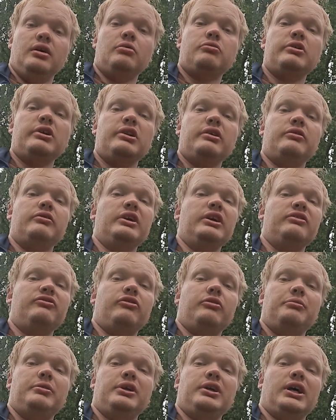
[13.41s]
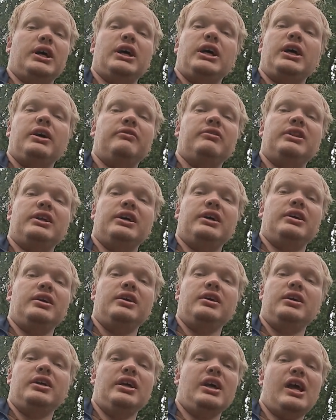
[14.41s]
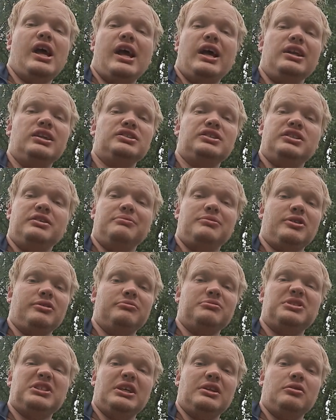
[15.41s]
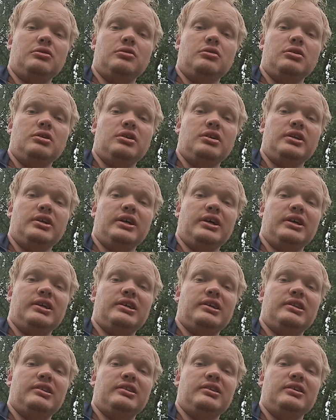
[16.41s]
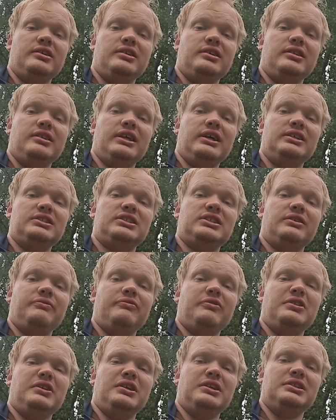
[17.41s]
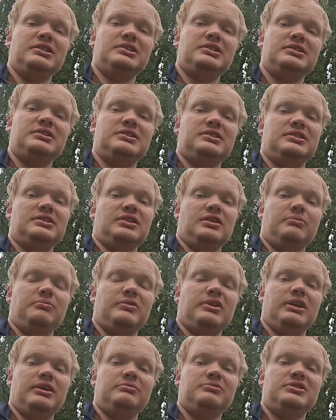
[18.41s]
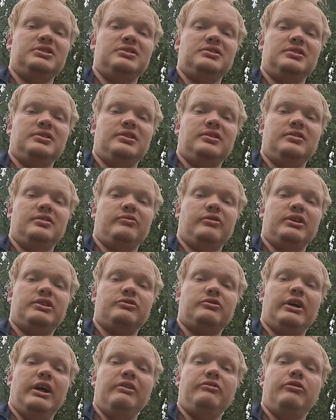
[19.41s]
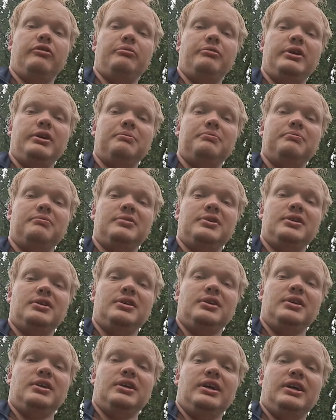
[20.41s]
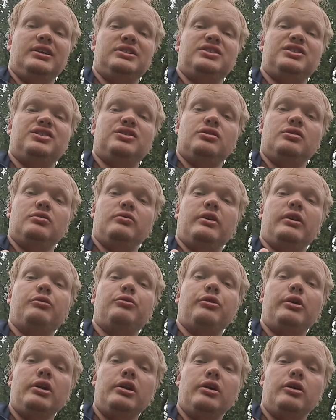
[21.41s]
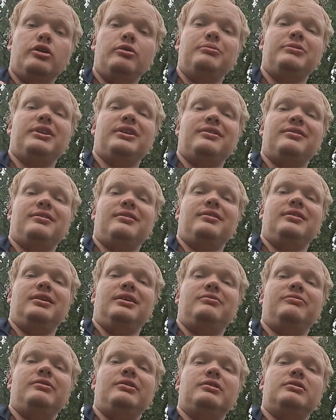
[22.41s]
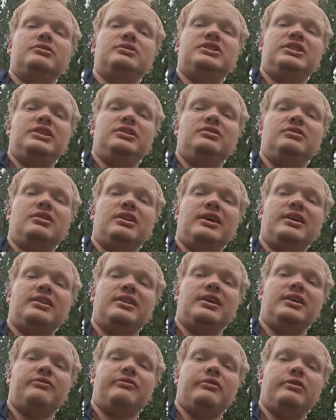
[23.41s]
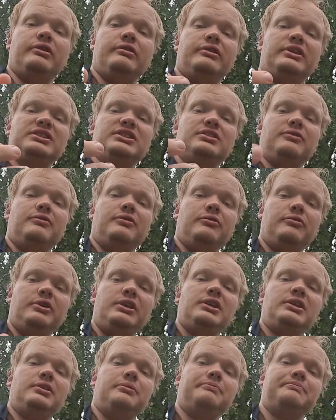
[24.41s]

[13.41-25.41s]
really great for me i haven't had any symptoms at all and that is something that is sometimes quite rare for me so i really hope that it will continue like that for the rest of the week